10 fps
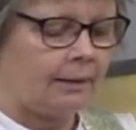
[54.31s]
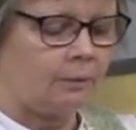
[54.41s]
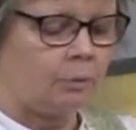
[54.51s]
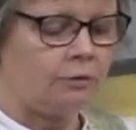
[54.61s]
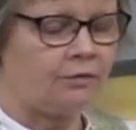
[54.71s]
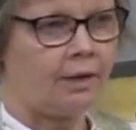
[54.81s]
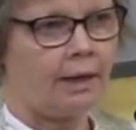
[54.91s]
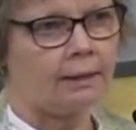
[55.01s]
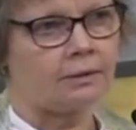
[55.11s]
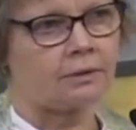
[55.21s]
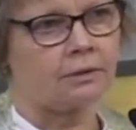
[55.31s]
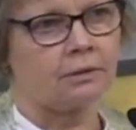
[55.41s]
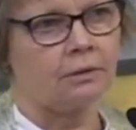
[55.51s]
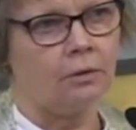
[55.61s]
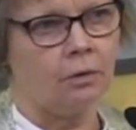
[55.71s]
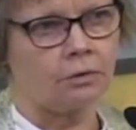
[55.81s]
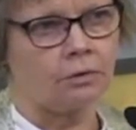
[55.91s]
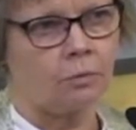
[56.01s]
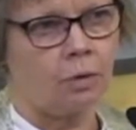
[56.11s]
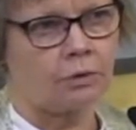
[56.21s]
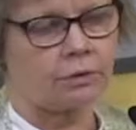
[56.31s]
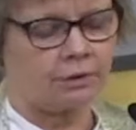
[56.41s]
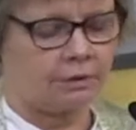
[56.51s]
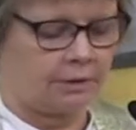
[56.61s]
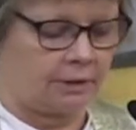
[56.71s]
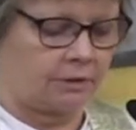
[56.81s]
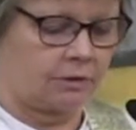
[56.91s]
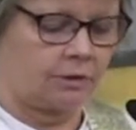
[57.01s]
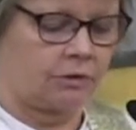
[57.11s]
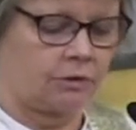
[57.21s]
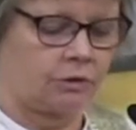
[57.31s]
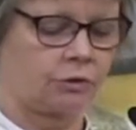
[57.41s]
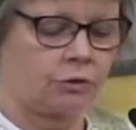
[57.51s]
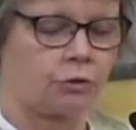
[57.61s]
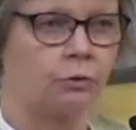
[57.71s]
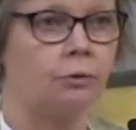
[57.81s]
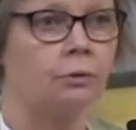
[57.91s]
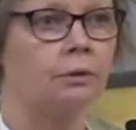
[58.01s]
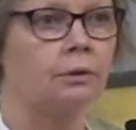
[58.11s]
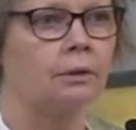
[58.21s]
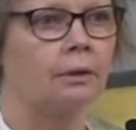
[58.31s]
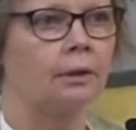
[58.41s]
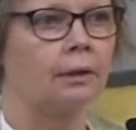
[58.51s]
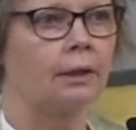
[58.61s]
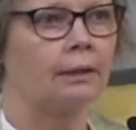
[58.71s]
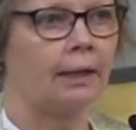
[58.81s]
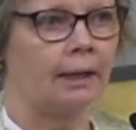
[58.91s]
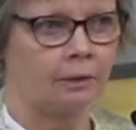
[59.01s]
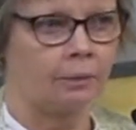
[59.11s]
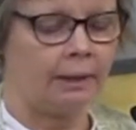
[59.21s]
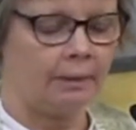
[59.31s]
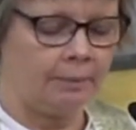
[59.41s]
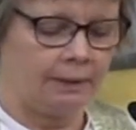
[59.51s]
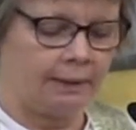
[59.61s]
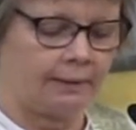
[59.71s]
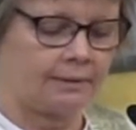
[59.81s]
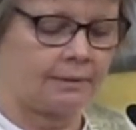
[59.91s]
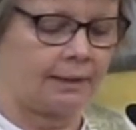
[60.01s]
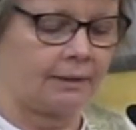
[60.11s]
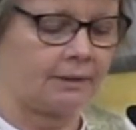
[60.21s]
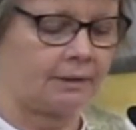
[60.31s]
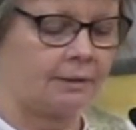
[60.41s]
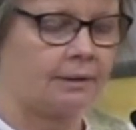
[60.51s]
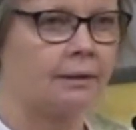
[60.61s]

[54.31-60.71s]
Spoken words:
And Wilf asked not what does Jesus do and how do we emulate that.